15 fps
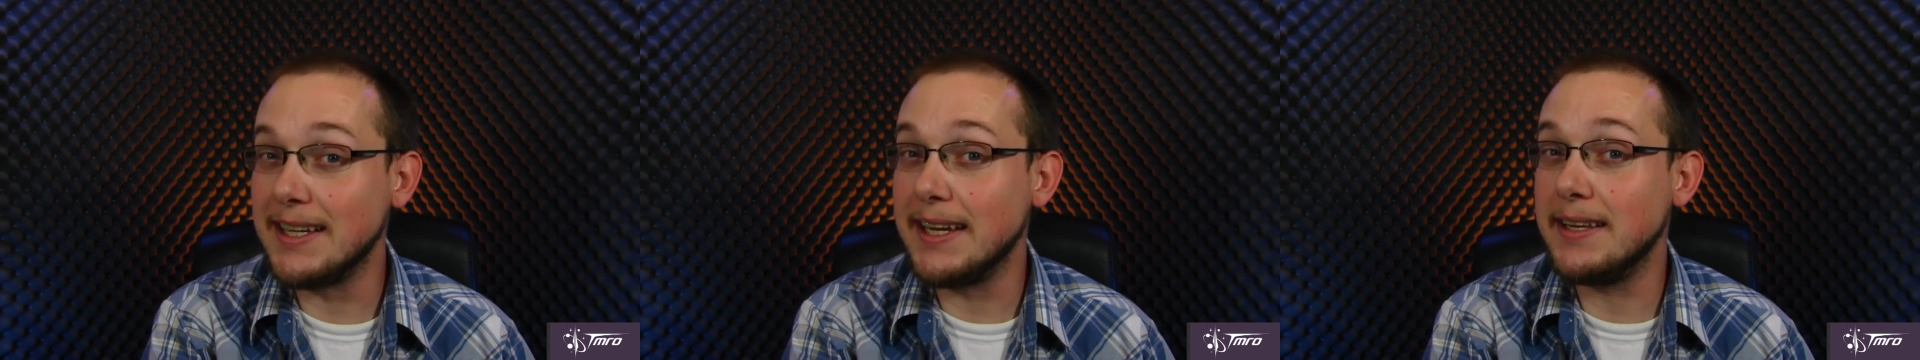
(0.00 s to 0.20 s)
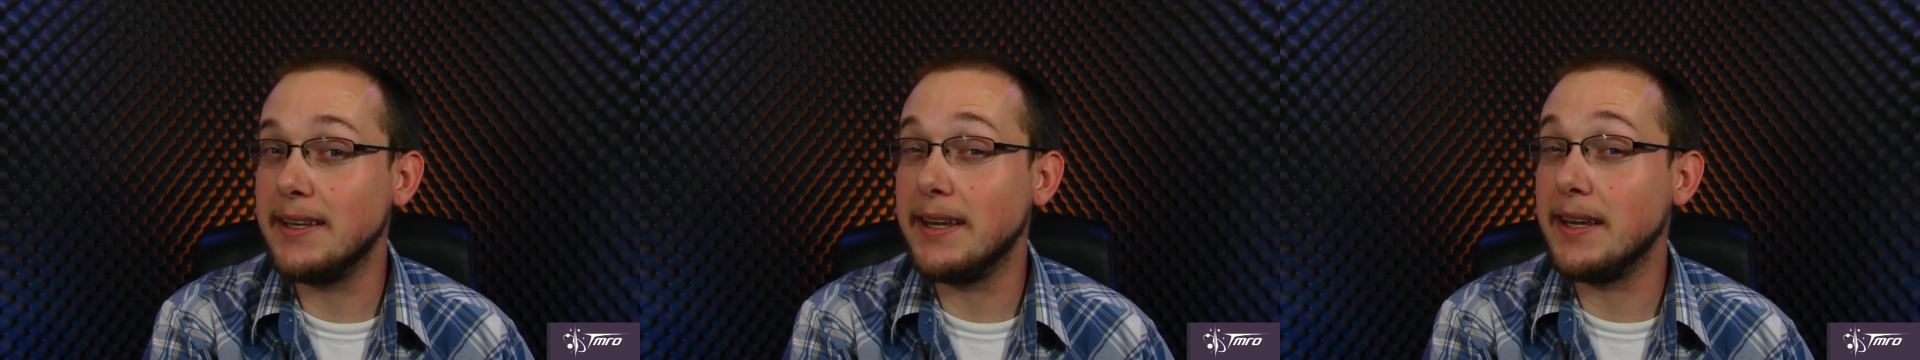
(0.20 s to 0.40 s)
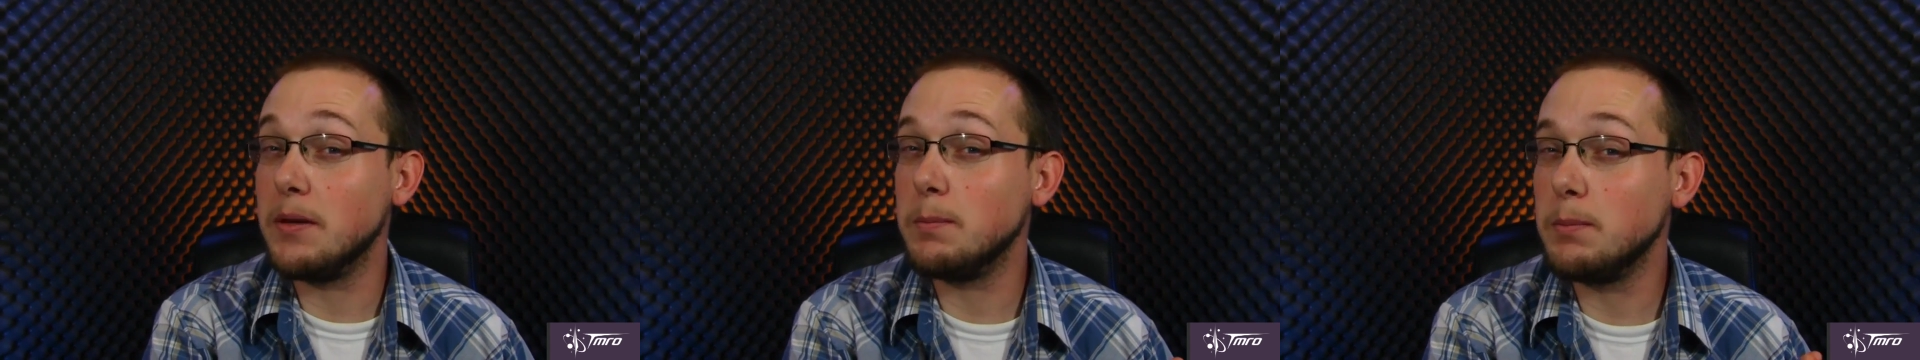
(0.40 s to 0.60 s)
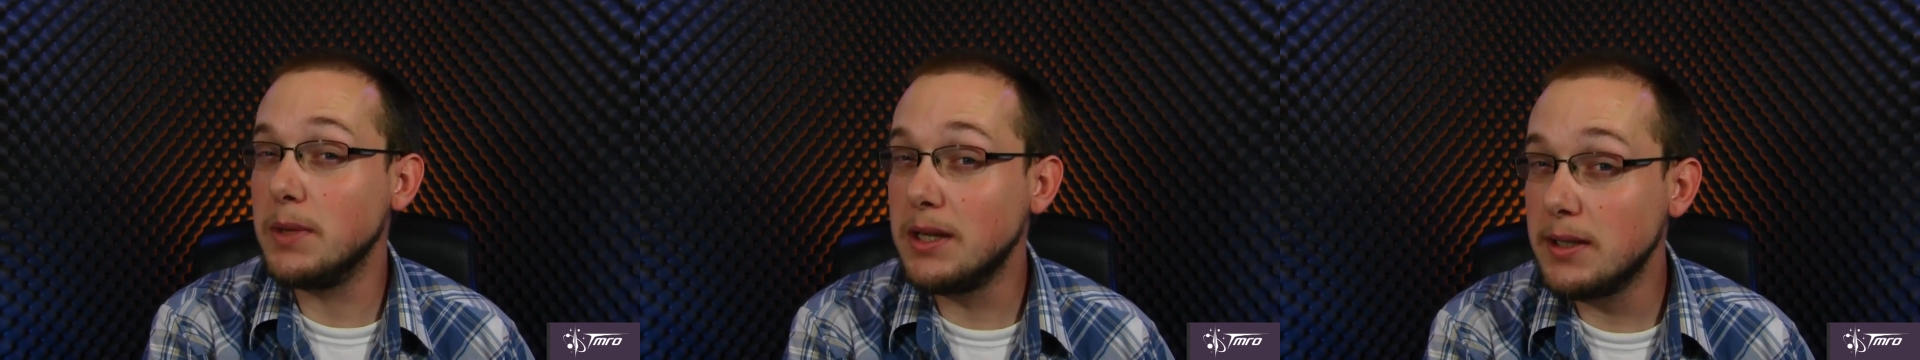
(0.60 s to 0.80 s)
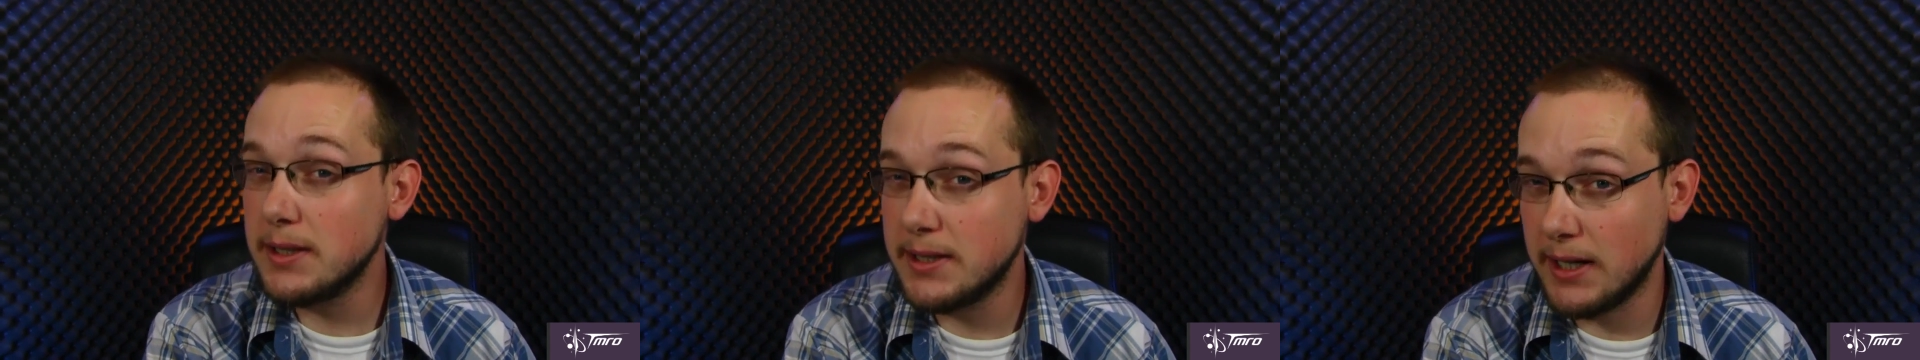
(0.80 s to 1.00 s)
an Indian
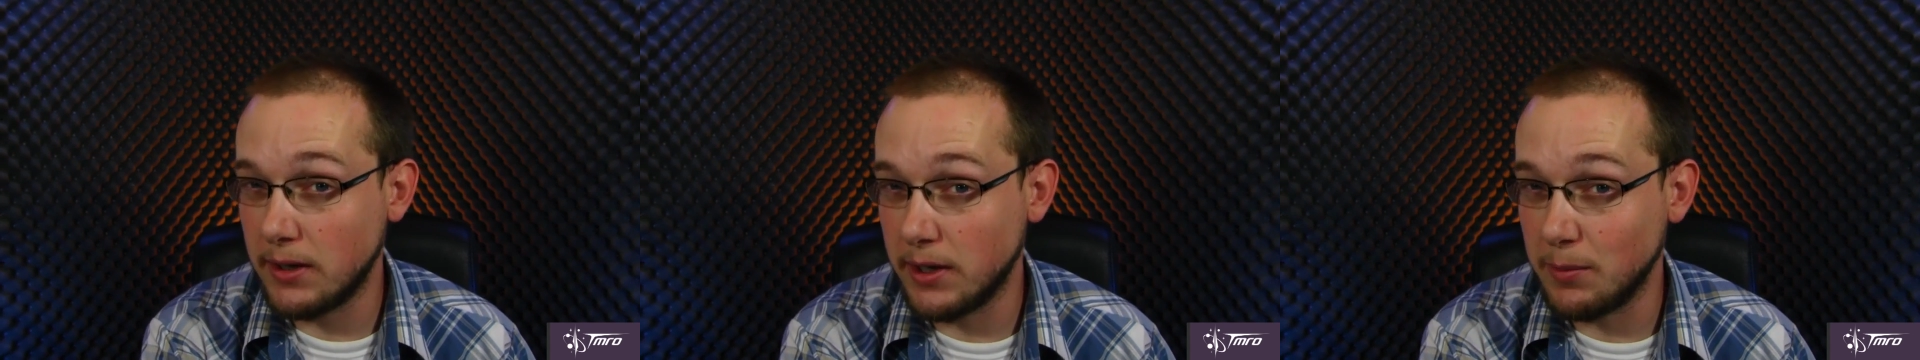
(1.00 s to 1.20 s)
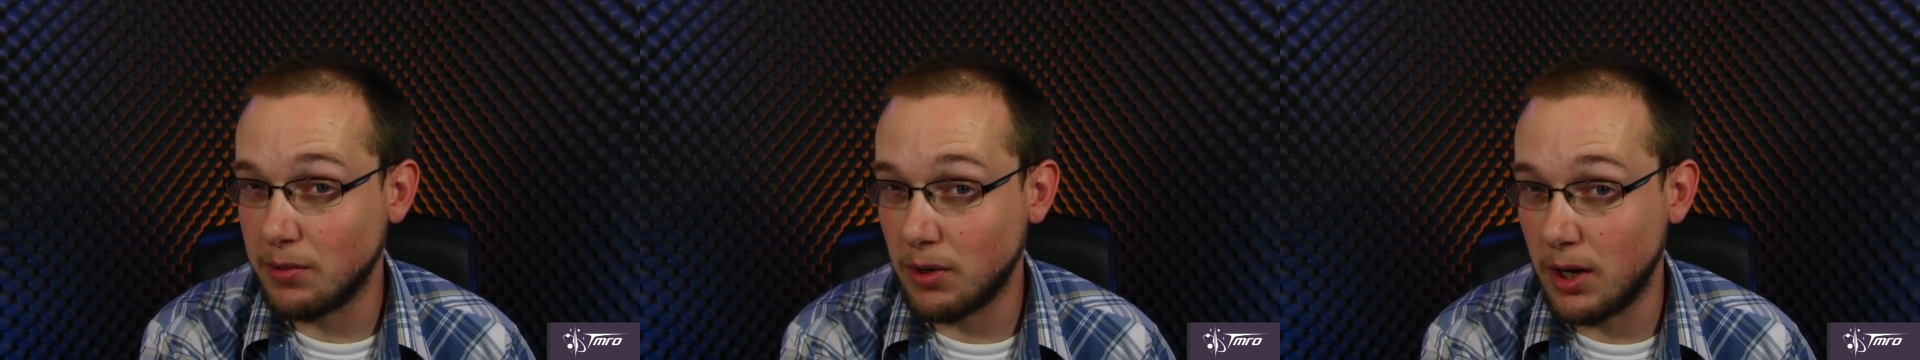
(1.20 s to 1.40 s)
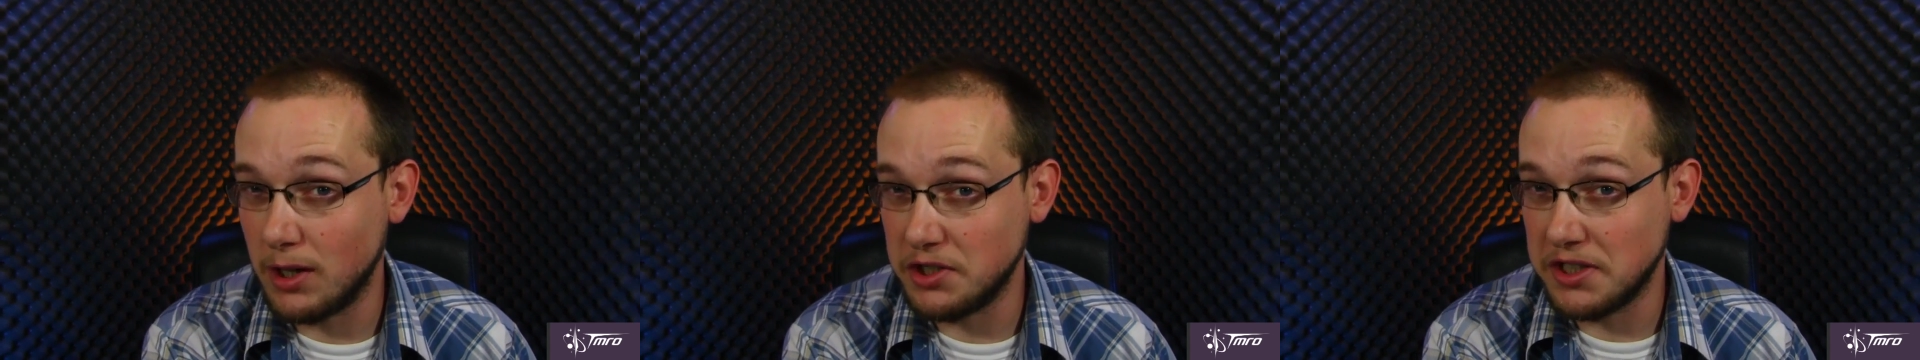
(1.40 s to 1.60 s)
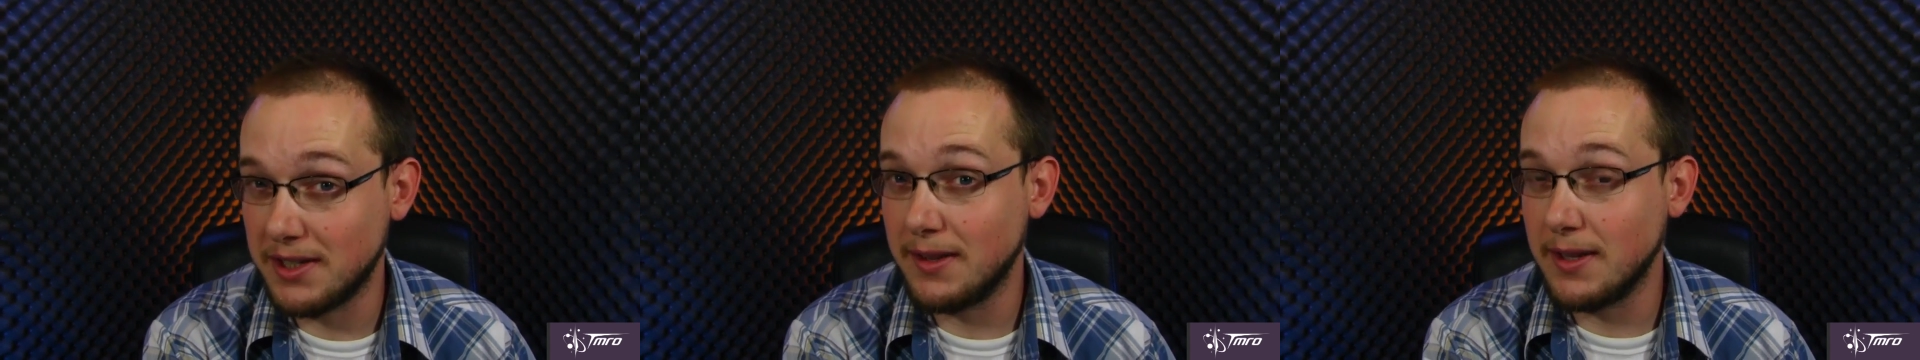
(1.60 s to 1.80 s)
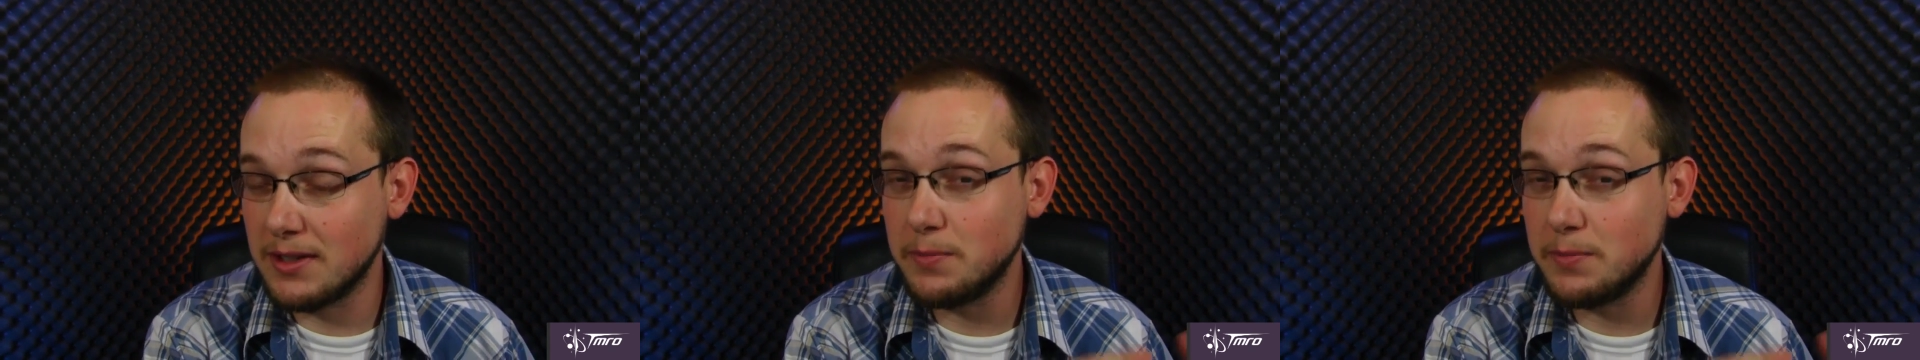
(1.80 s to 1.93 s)
military project